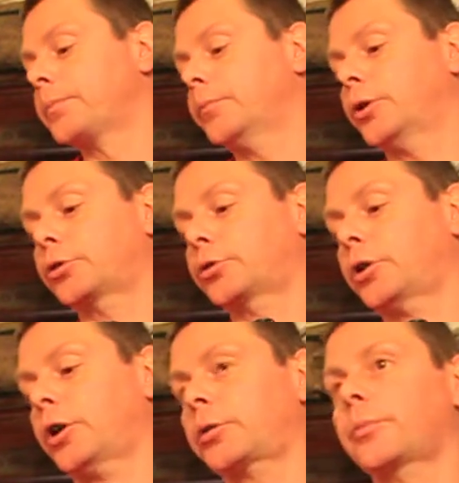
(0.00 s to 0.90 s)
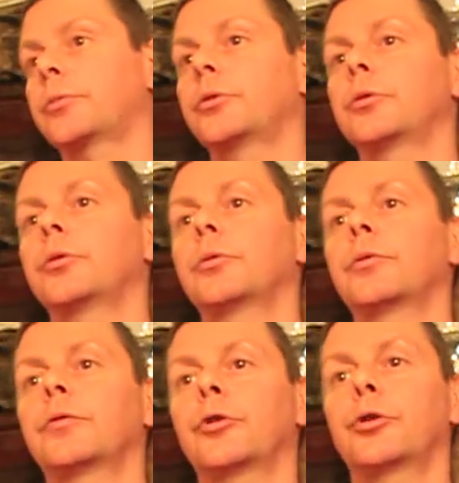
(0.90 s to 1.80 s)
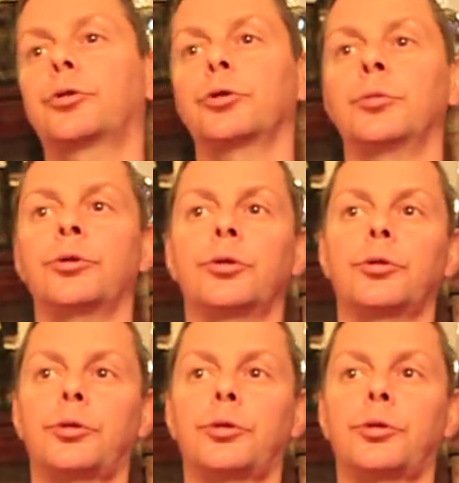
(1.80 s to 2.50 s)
Buttstock, very similar,